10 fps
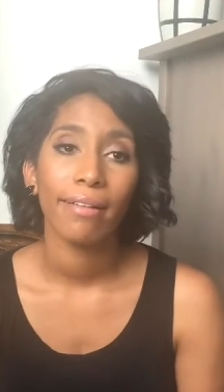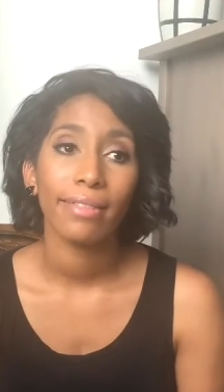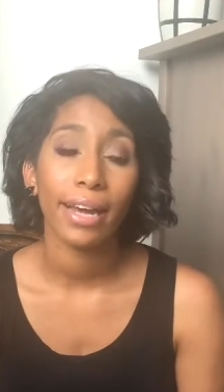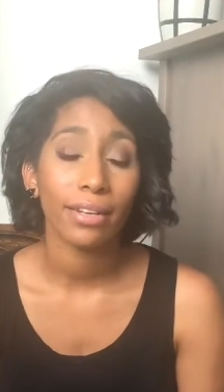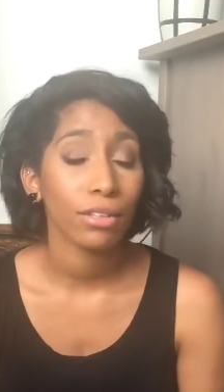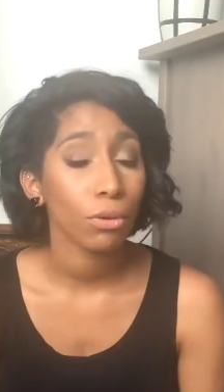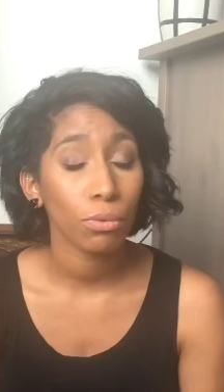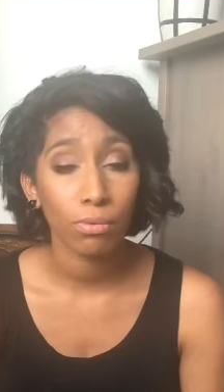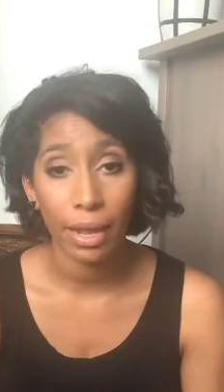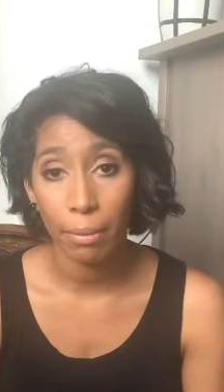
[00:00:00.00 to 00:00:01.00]
That is a
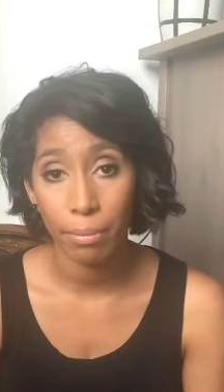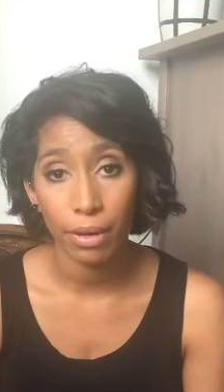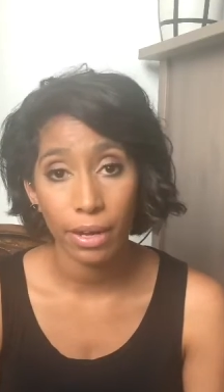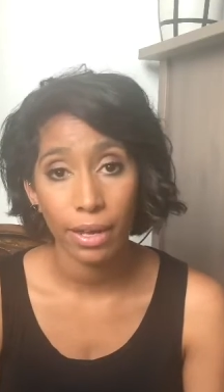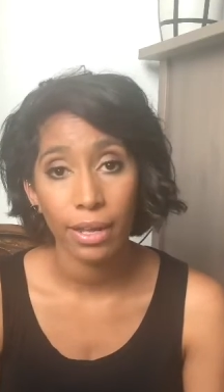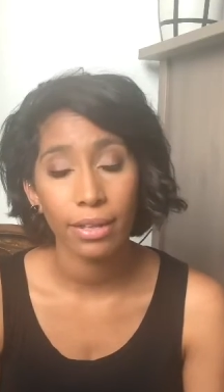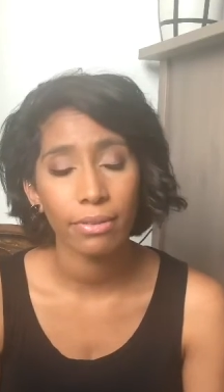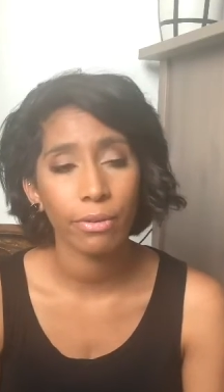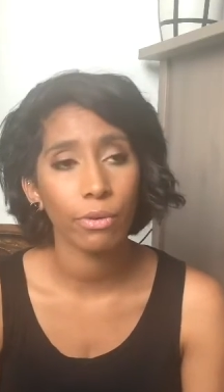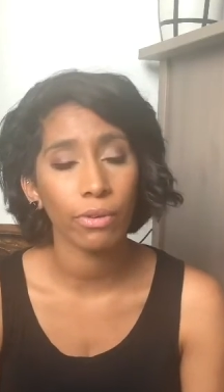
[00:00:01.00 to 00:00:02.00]
great book.
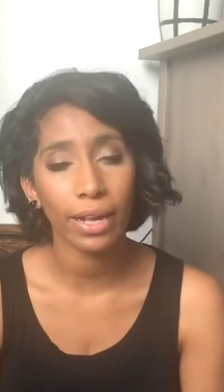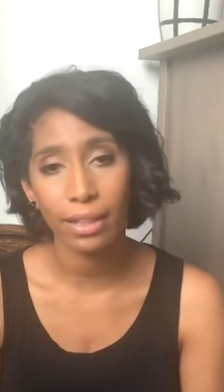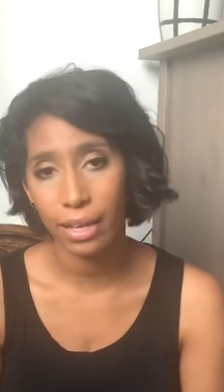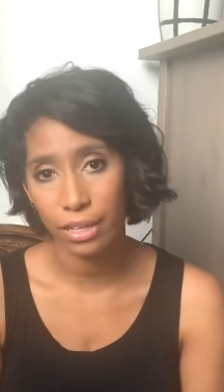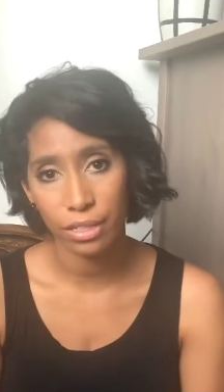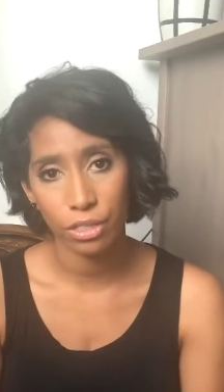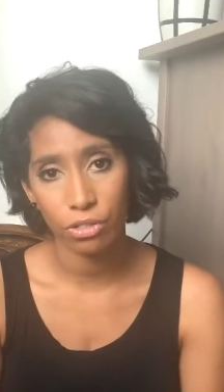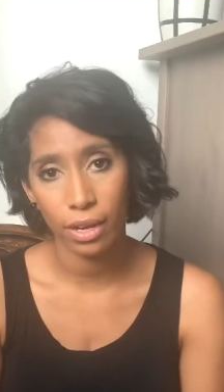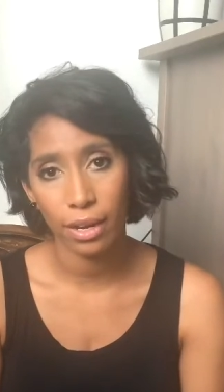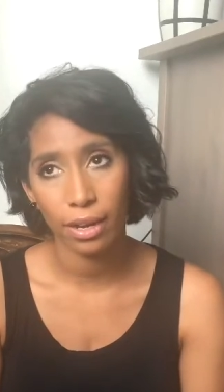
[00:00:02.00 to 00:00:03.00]
It's greatly
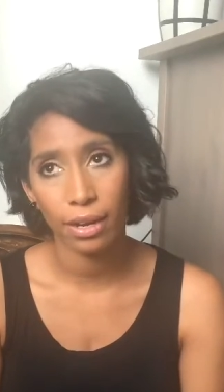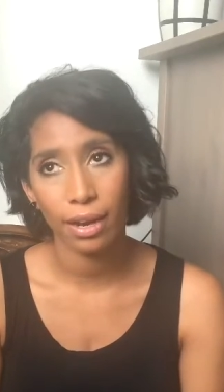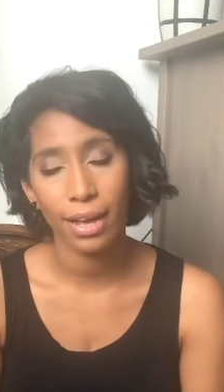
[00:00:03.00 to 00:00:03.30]
illustrated.